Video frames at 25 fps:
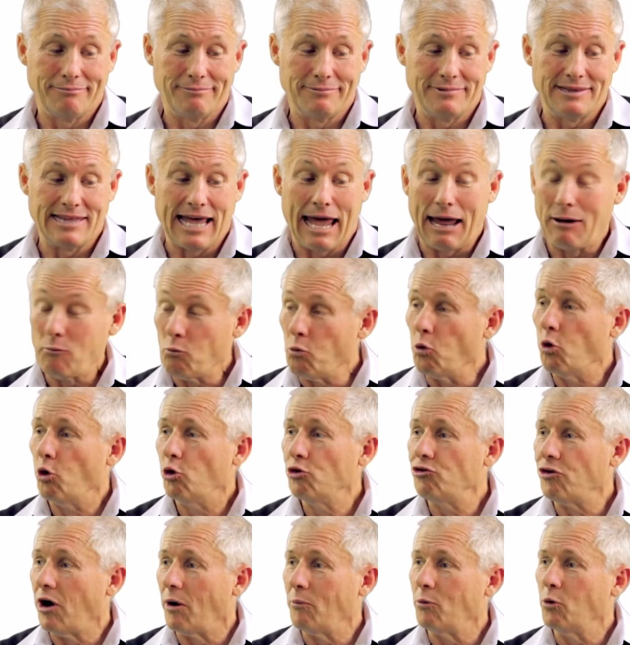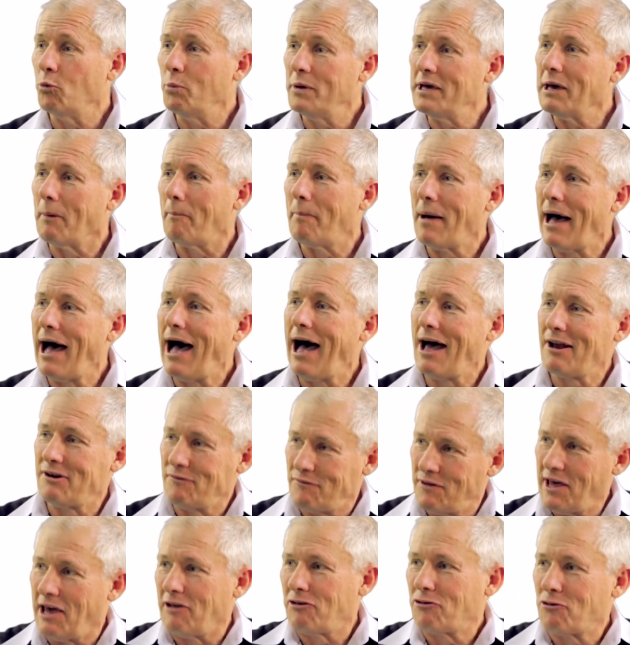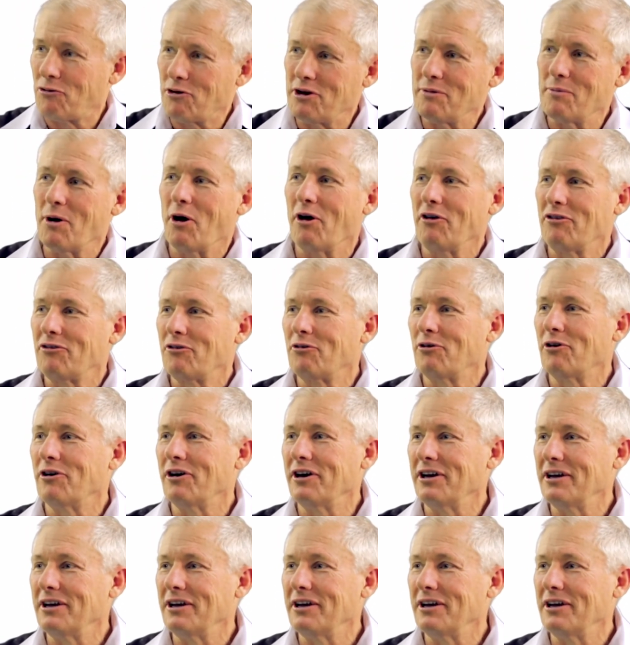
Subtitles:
that wardrobe will be a part of that 3x3.